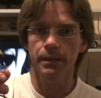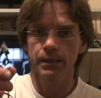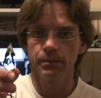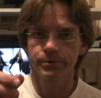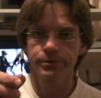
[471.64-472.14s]
of
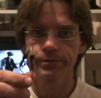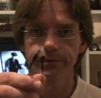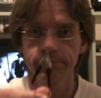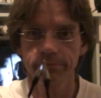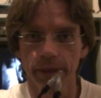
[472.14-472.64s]

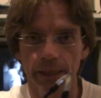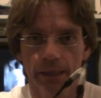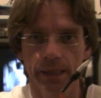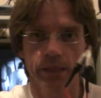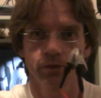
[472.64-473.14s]
clips that
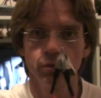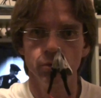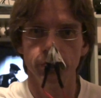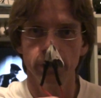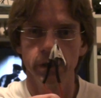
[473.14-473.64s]
connect
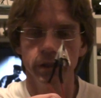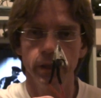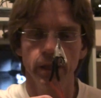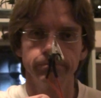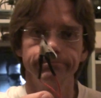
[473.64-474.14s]
to
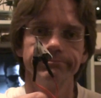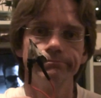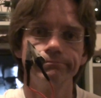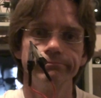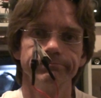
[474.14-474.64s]
the
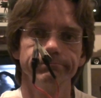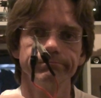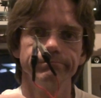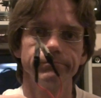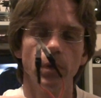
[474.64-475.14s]

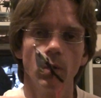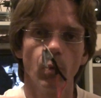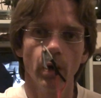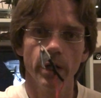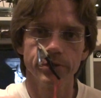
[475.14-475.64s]

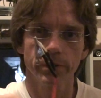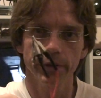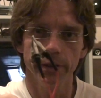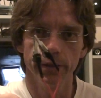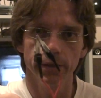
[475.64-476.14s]
wires on
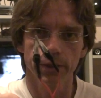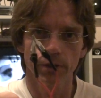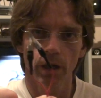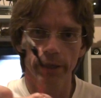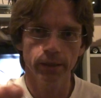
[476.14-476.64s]
the
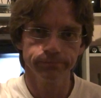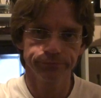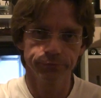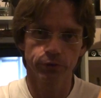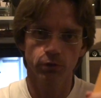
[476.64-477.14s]
igniter
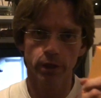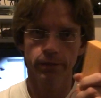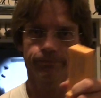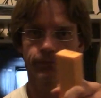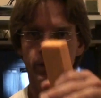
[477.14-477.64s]
for the
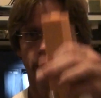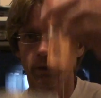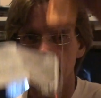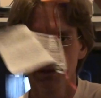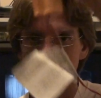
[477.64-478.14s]
rocket,
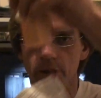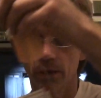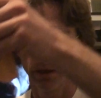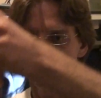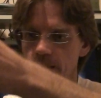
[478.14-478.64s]

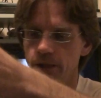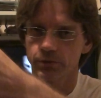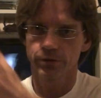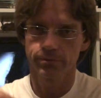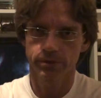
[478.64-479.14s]
and you've
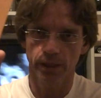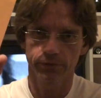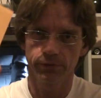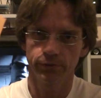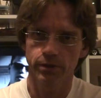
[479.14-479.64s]
got some
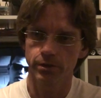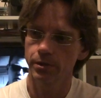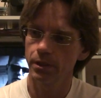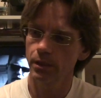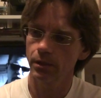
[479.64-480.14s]
safety features
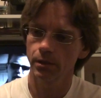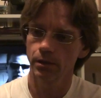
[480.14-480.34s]
here.